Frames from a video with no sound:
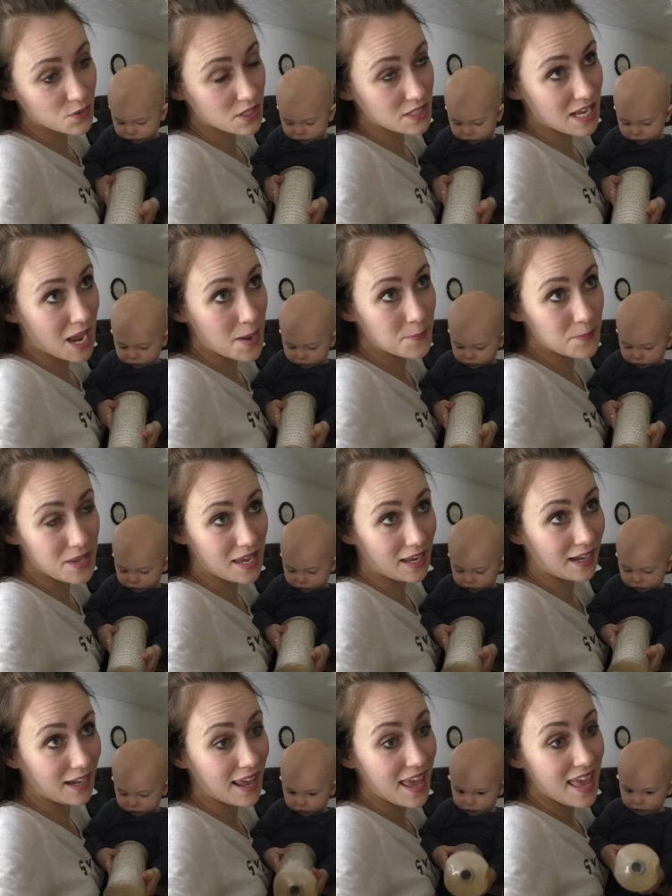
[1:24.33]
for the time
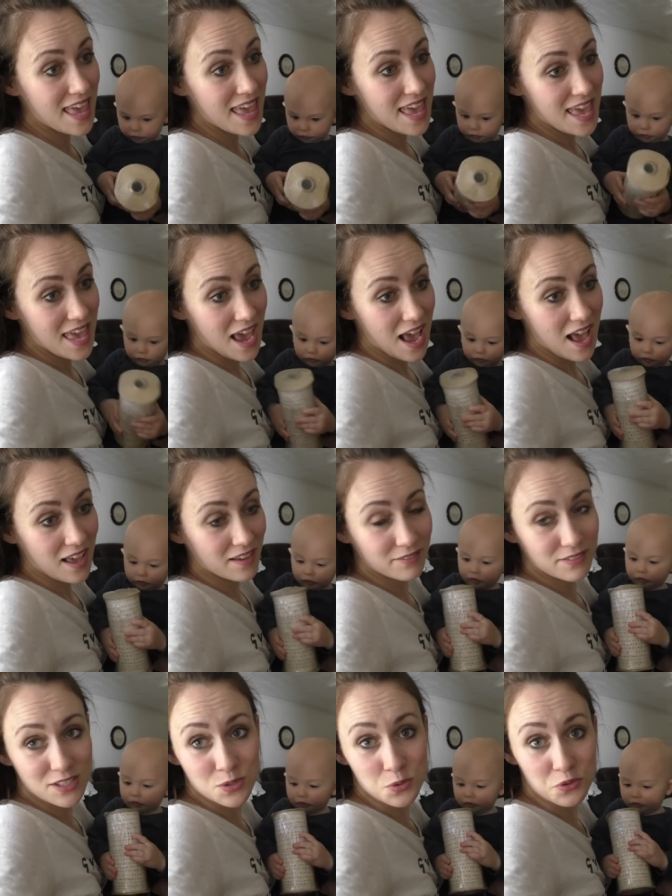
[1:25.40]
being.
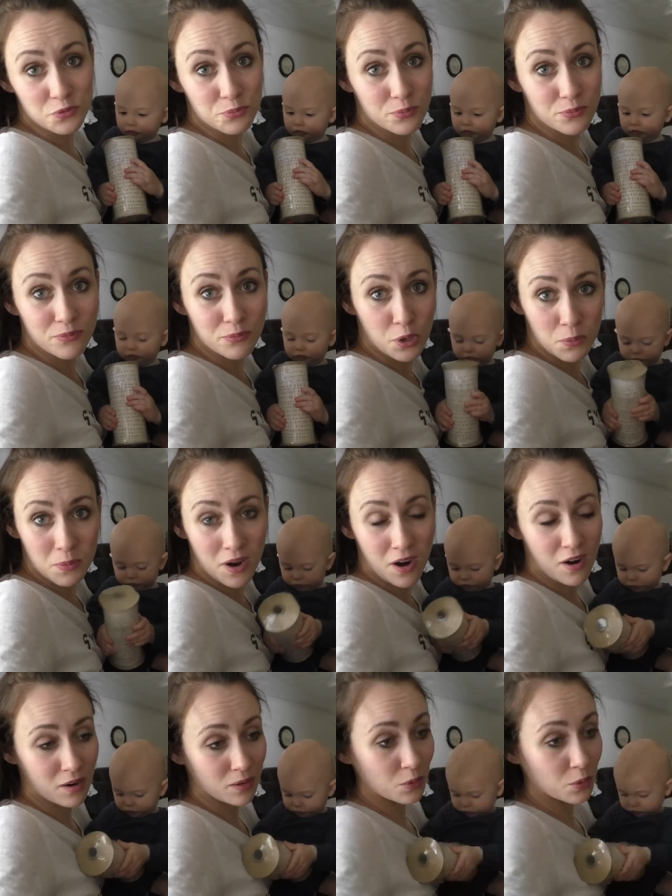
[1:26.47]
It sort of broke my
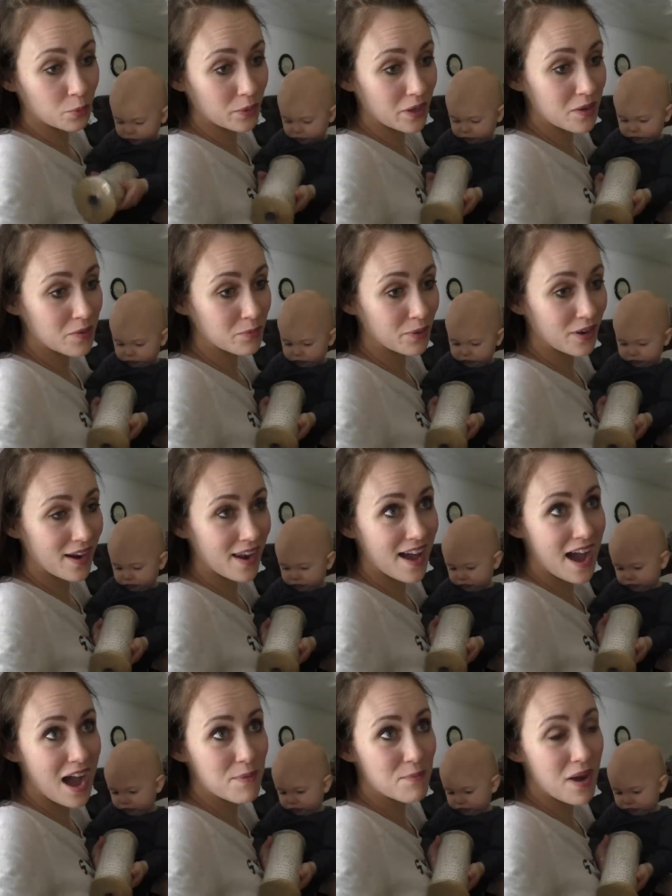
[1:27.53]
heart a little bit, but
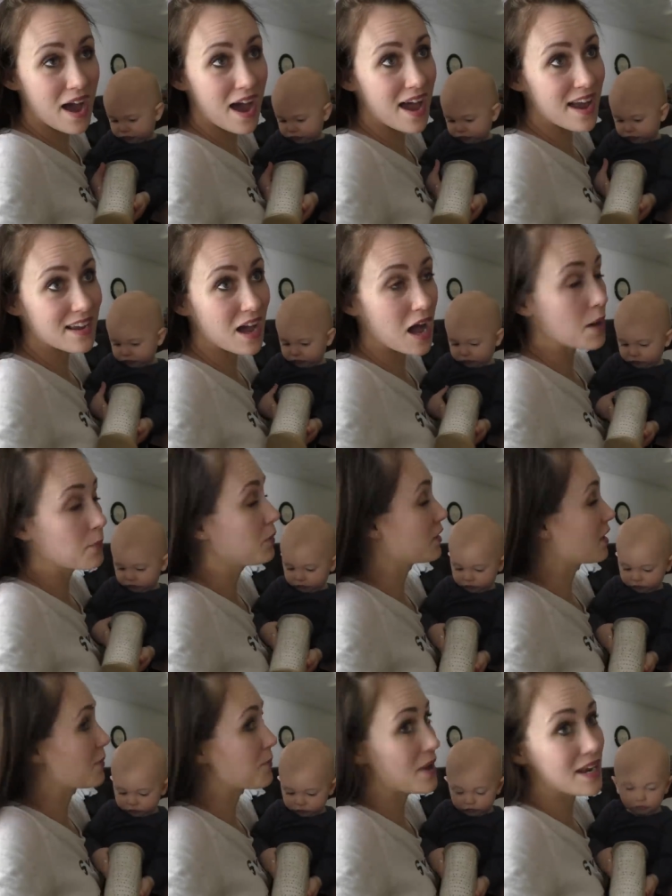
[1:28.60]
um, I gobbled
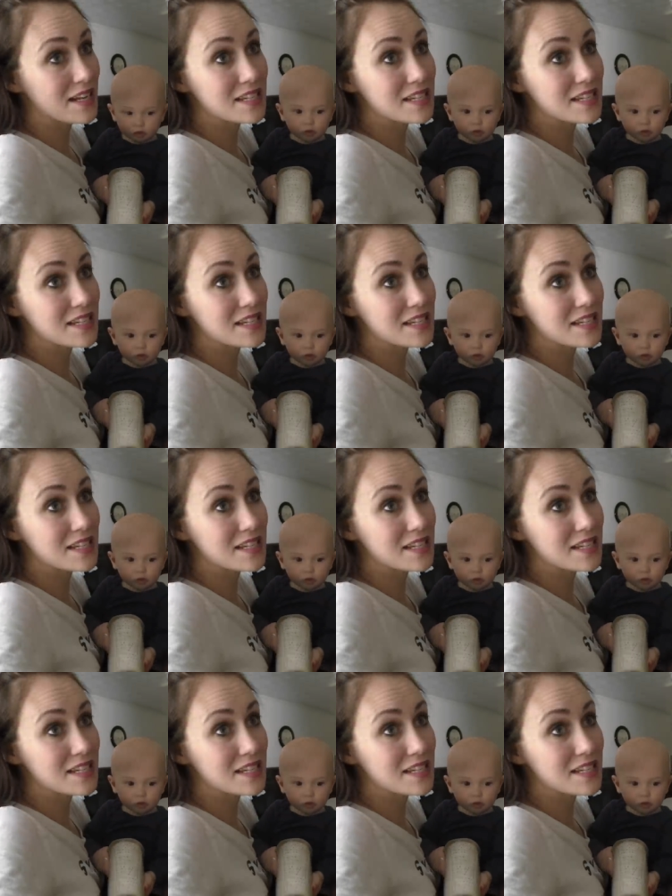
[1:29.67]
up a